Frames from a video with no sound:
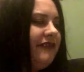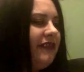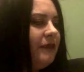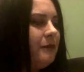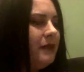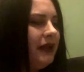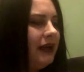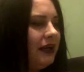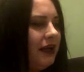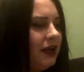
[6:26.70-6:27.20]

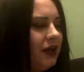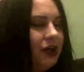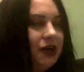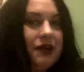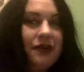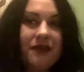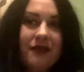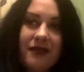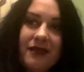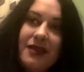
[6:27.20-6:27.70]

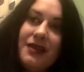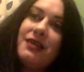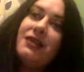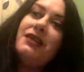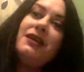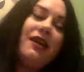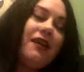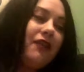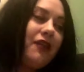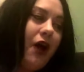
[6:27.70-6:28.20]
familiars,
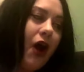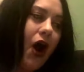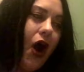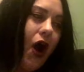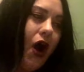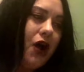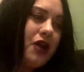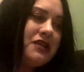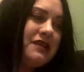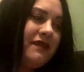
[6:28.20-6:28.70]
the
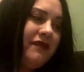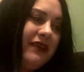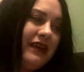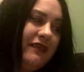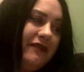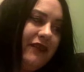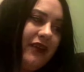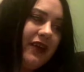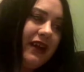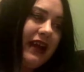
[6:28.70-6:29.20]
art of
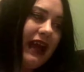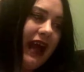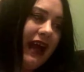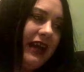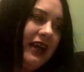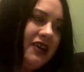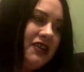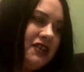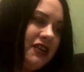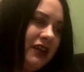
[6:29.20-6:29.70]

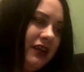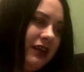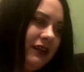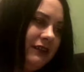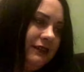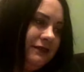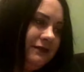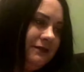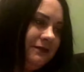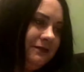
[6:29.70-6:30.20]
invocation,